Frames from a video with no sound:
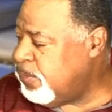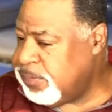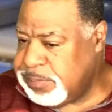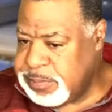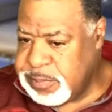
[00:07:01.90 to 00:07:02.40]

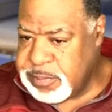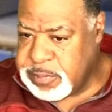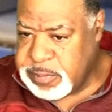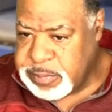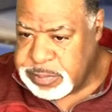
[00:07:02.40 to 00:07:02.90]

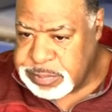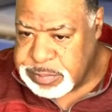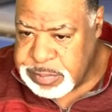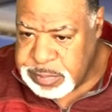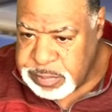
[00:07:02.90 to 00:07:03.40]

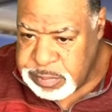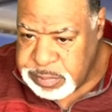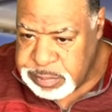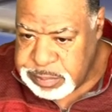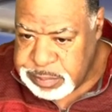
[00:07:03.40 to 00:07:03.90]

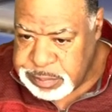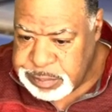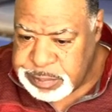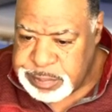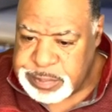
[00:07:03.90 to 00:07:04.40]

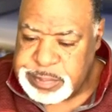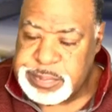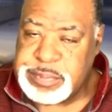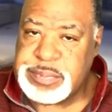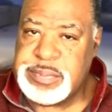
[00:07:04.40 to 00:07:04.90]

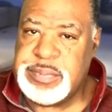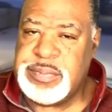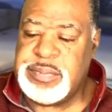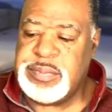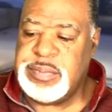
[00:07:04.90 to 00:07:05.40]

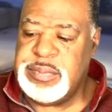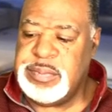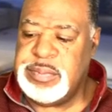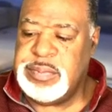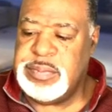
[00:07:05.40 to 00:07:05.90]

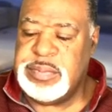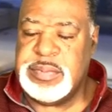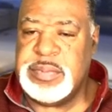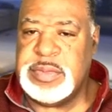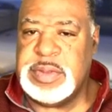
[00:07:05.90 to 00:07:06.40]

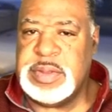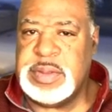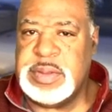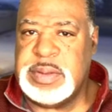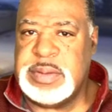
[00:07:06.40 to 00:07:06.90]

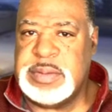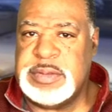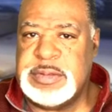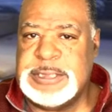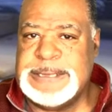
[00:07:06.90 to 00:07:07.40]

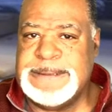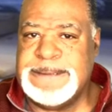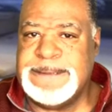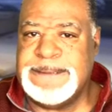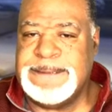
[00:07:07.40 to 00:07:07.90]

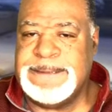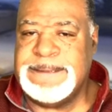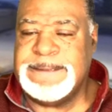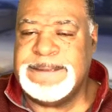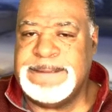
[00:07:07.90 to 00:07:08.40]

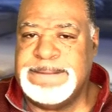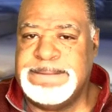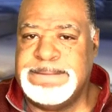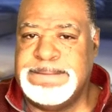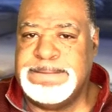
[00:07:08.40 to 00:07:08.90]

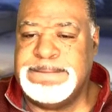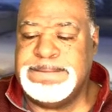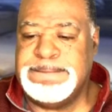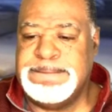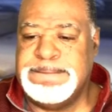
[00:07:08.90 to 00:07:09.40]

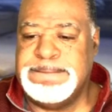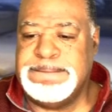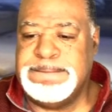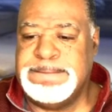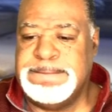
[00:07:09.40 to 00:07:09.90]
(silent)